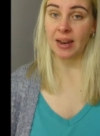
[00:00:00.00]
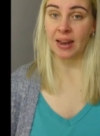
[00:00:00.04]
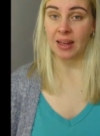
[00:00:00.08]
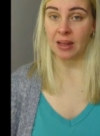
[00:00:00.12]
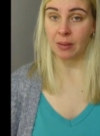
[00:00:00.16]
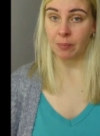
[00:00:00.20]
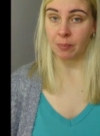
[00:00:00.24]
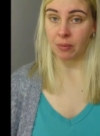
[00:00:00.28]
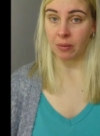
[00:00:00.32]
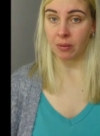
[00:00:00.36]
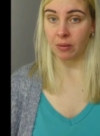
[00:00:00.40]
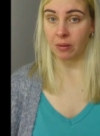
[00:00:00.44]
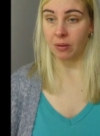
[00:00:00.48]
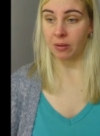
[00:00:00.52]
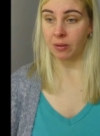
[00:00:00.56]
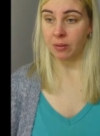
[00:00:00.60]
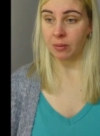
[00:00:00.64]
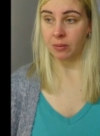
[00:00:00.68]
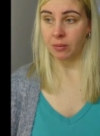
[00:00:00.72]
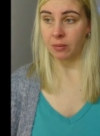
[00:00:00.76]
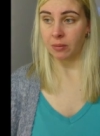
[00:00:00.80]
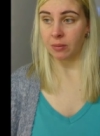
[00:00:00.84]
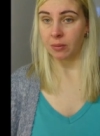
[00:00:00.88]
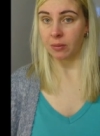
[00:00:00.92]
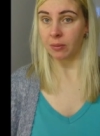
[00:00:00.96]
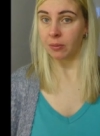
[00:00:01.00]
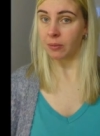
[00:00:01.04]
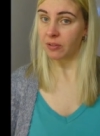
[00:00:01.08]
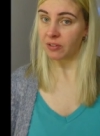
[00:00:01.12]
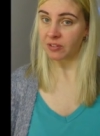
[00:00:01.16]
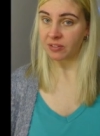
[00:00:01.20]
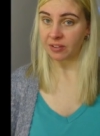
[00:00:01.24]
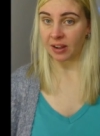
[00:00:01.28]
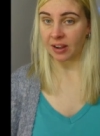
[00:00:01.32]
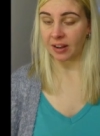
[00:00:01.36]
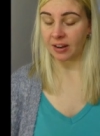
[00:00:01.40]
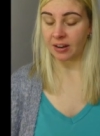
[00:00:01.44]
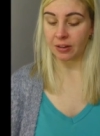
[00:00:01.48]
labour
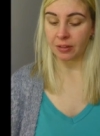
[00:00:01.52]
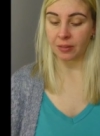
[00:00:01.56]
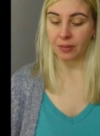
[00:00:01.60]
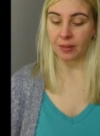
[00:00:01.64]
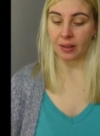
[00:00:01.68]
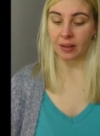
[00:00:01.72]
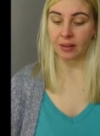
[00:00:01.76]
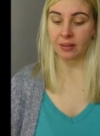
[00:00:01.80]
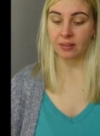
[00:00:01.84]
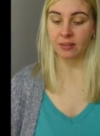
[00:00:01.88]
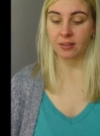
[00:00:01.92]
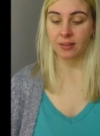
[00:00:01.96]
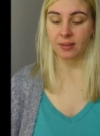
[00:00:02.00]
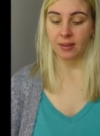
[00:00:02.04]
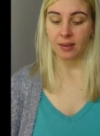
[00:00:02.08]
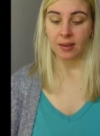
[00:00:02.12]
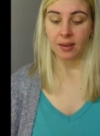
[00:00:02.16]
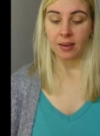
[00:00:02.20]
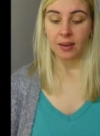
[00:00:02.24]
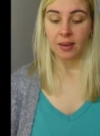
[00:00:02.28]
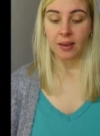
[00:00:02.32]
side of things.